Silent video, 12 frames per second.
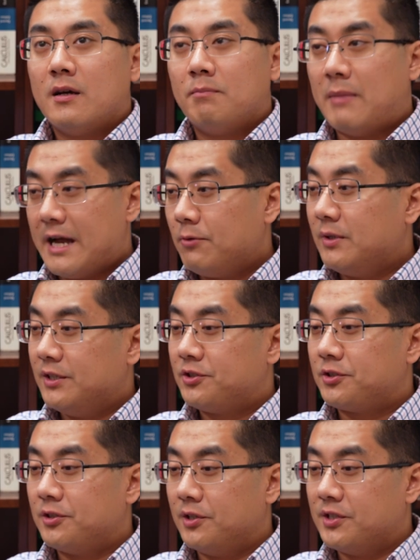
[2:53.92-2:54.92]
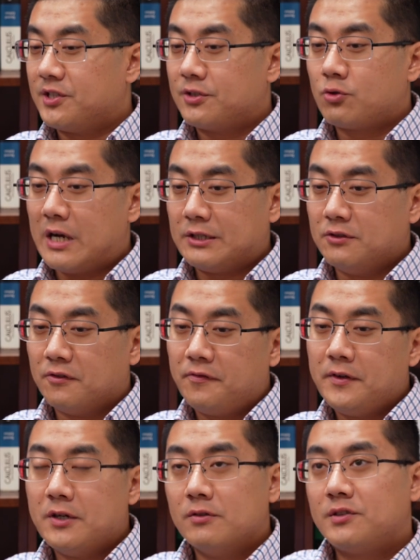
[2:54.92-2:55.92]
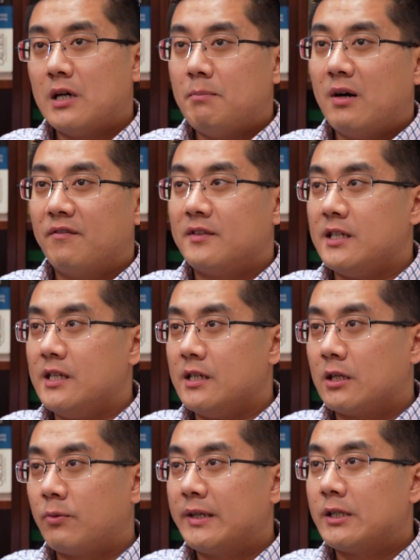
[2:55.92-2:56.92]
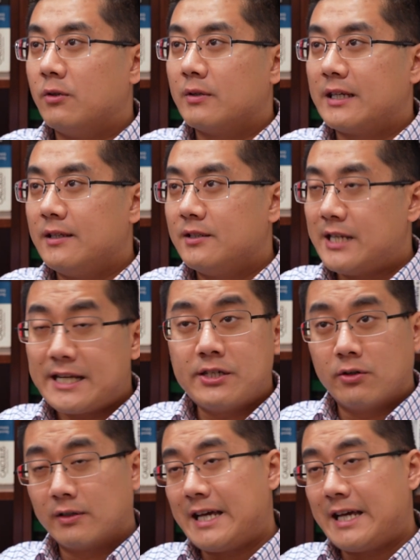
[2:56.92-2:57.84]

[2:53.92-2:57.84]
my research tried to fill some of the critical technical